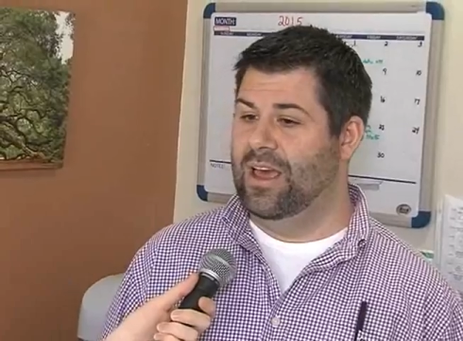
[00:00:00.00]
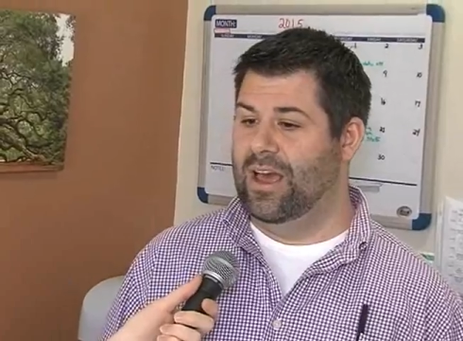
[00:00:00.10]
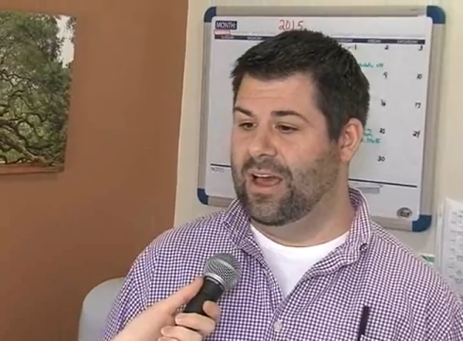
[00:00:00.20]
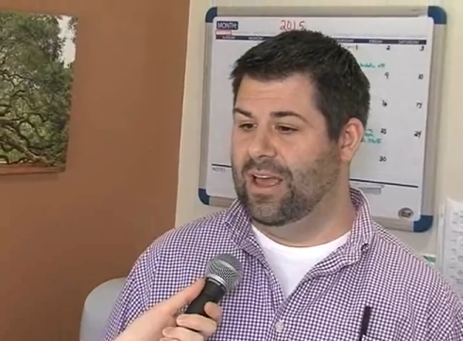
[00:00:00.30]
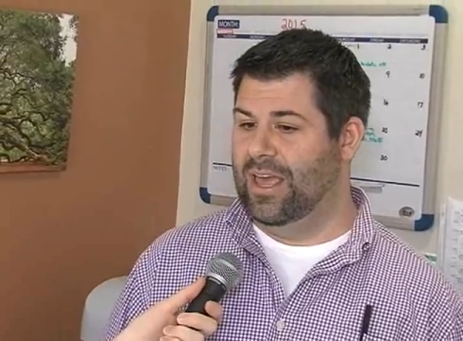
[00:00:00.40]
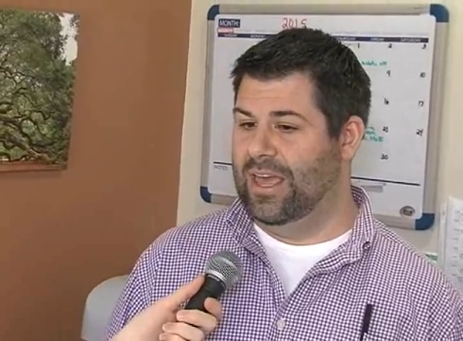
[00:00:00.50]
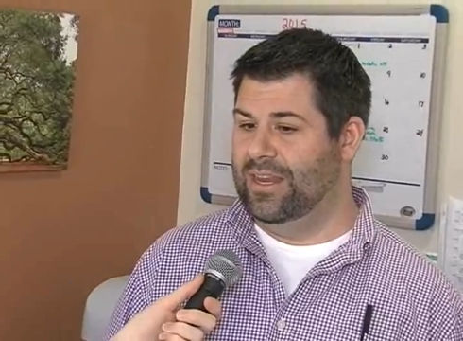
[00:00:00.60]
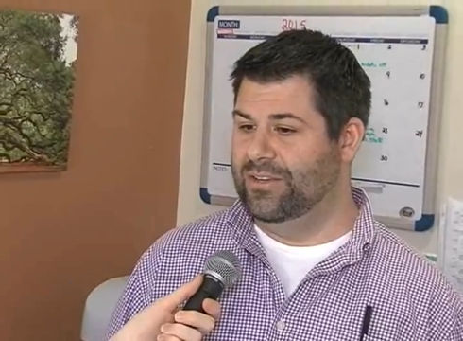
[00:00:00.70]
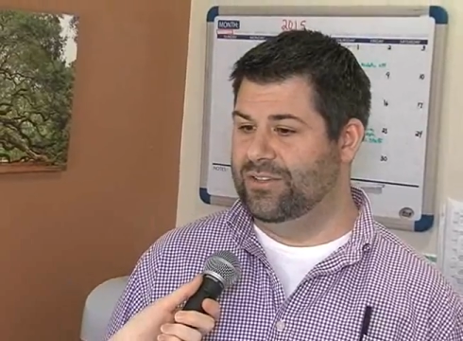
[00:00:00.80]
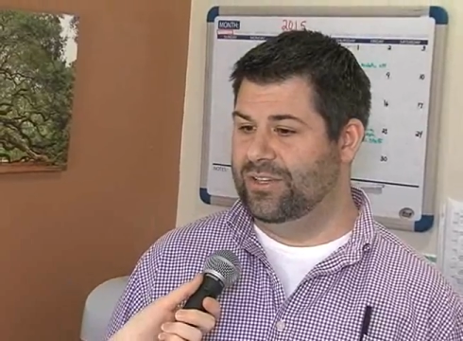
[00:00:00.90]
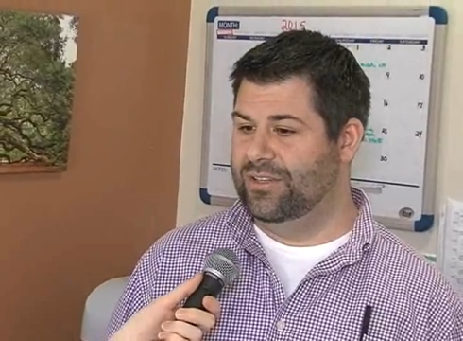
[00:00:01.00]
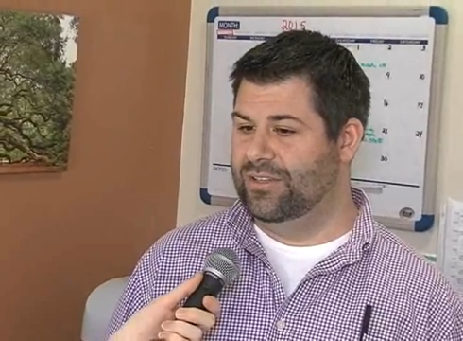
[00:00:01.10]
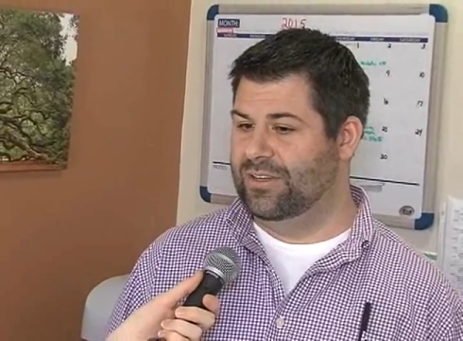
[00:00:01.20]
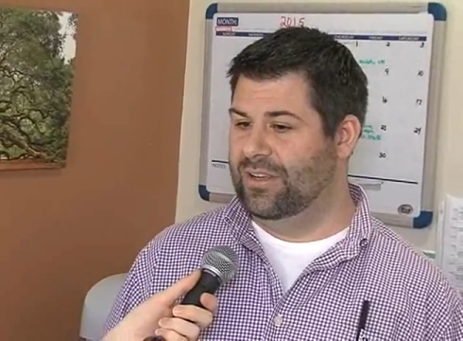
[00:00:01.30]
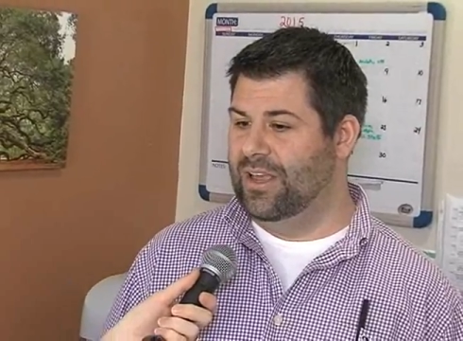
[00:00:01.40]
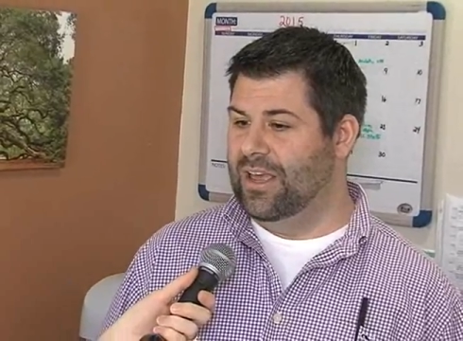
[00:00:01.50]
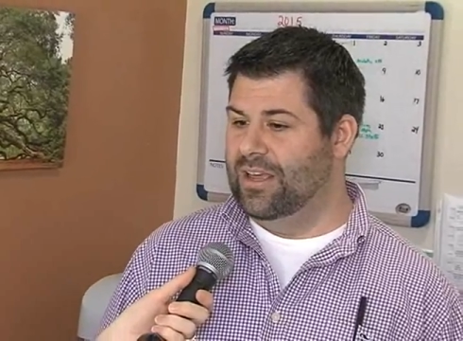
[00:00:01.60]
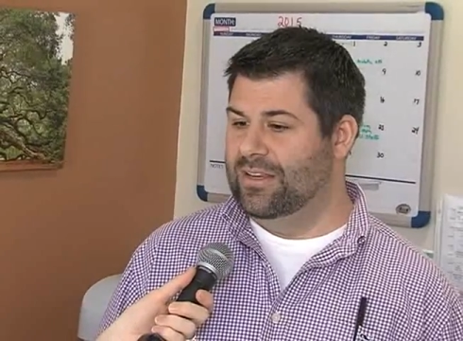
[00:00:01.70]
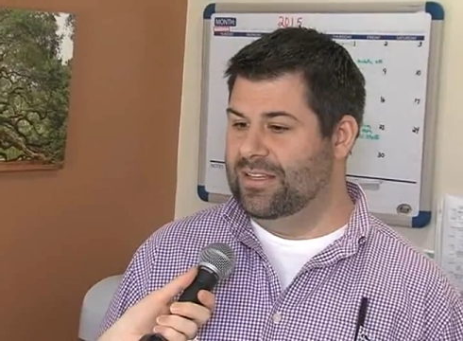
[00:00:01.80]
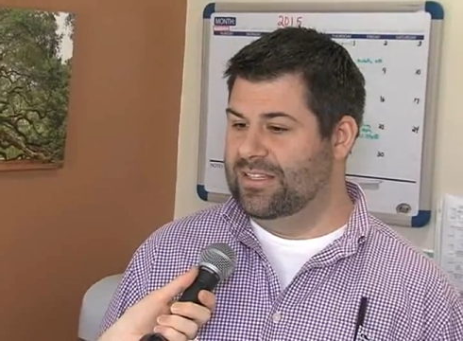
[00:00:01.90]
And it's just
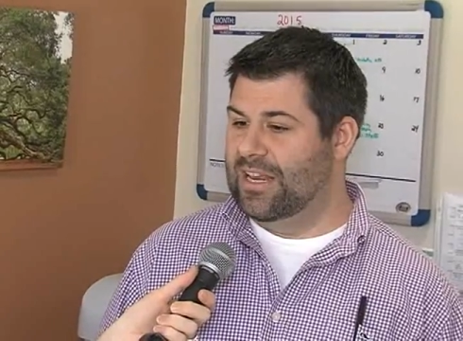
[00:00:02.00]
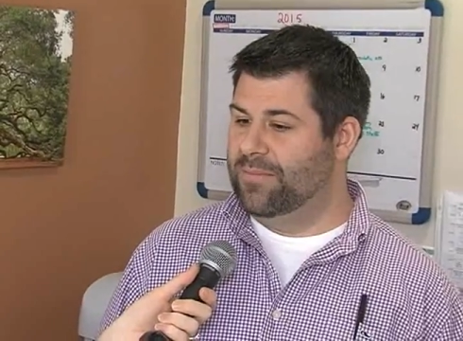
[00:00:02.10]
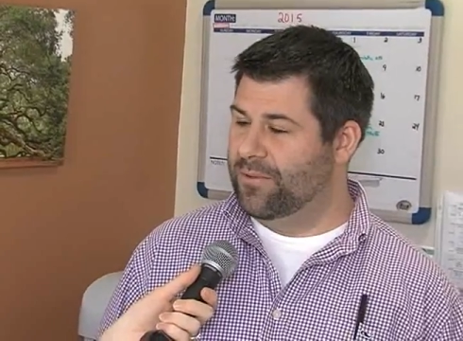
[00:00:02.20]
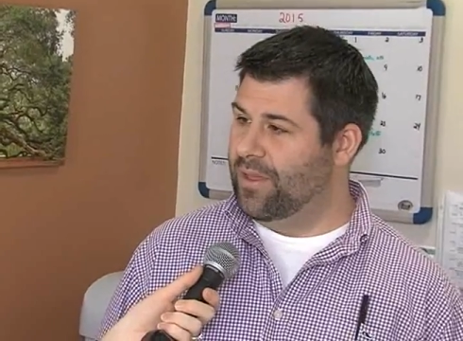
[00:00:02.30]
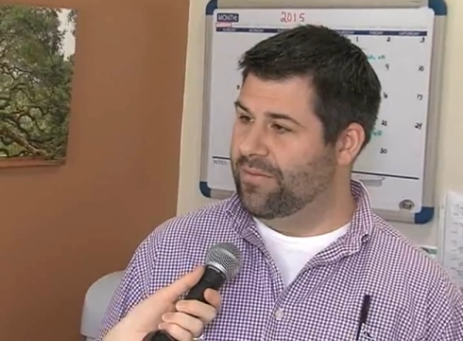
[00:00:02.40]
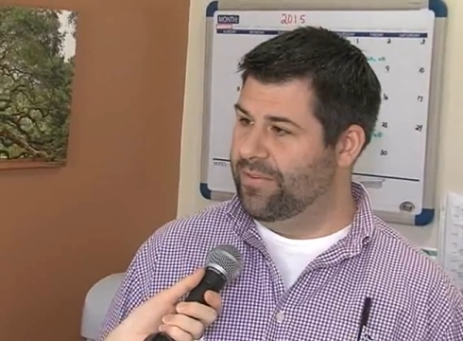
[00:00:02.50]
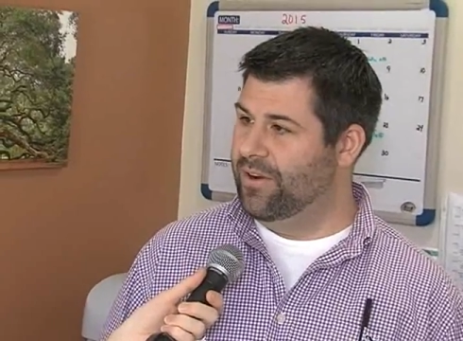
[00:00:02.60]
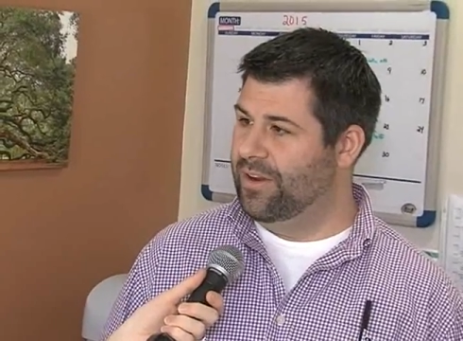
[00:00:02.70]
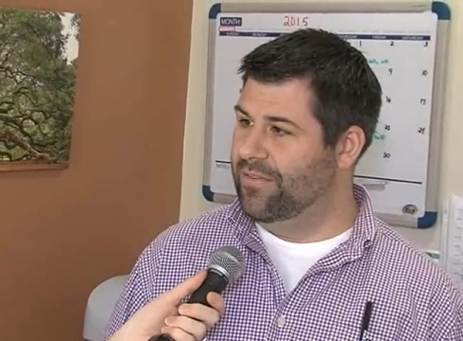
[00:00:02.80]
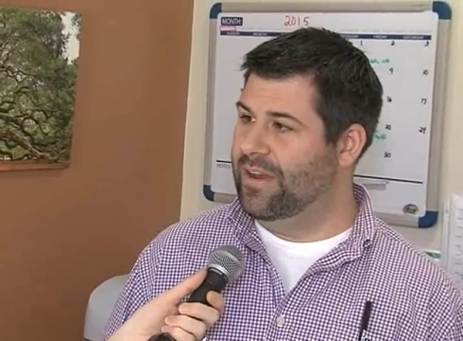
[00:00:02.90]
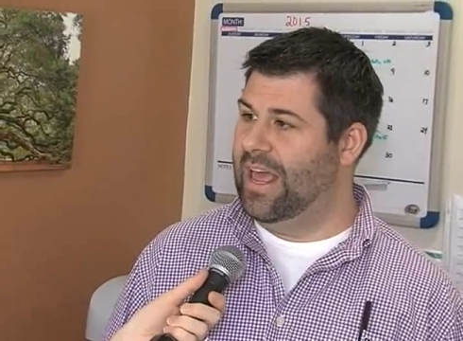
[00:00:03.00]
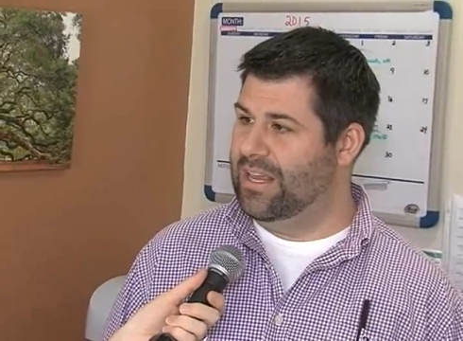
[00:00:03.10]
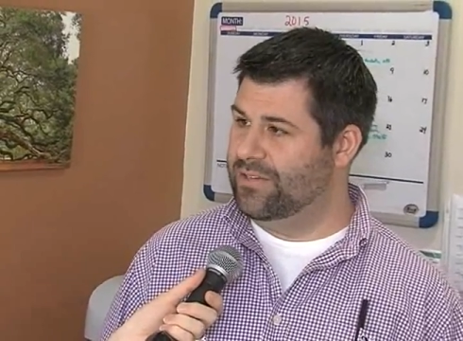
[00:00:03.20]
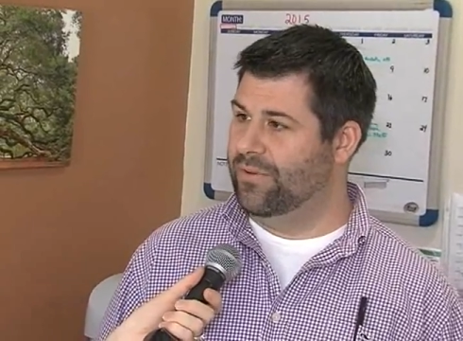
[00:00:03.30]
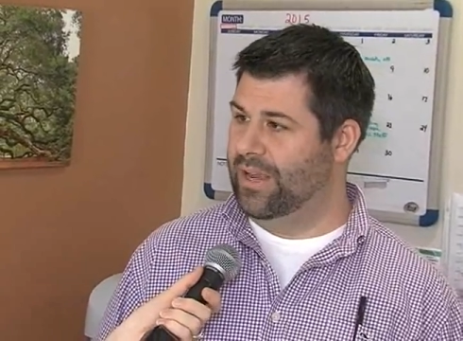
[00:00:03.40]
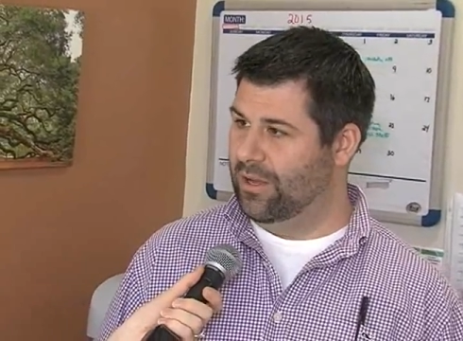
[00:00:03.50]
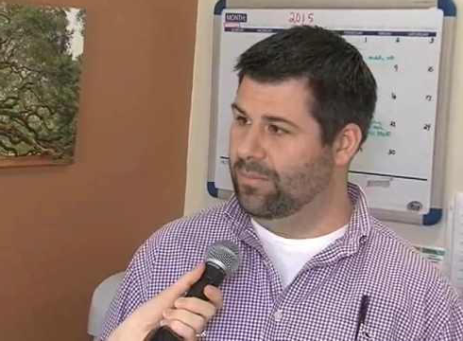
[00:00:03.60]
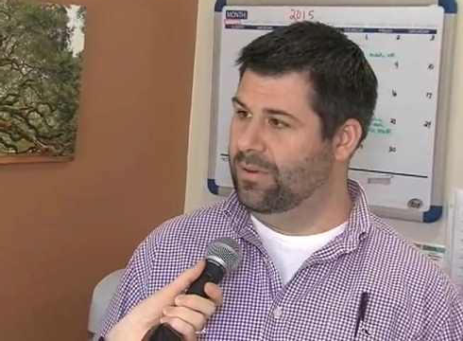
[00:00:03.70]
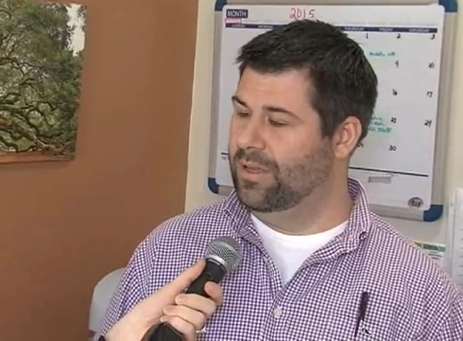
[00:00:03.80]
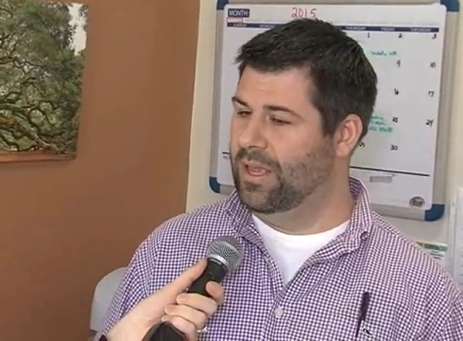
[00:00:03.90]
to step through that fear and even ask for
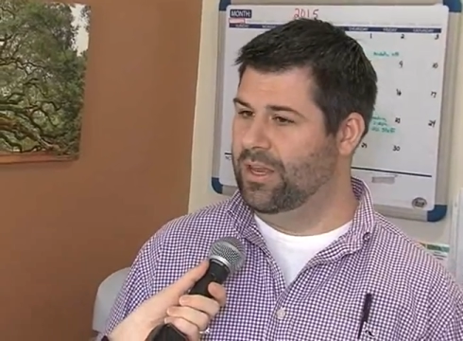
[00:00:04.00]
help,